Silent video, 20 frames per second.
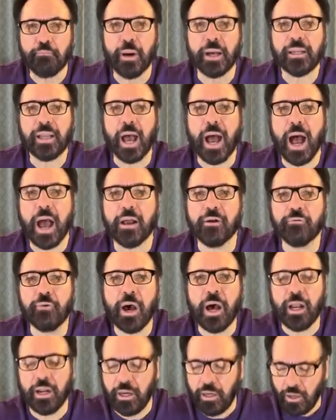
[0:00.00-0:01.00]
But I
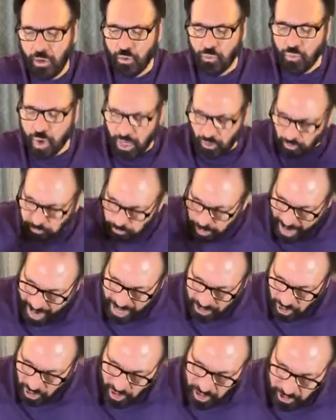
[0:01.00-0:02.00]
run with
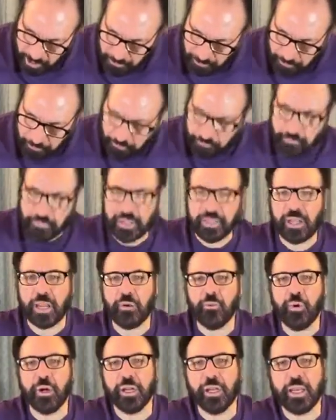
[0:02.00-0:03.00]
passion.
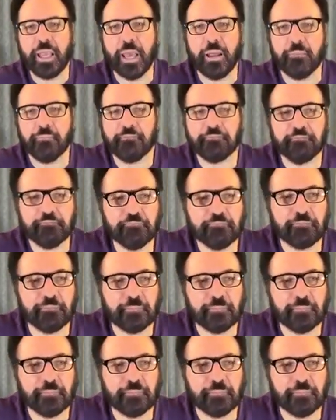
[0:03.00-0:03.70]
There's that word again.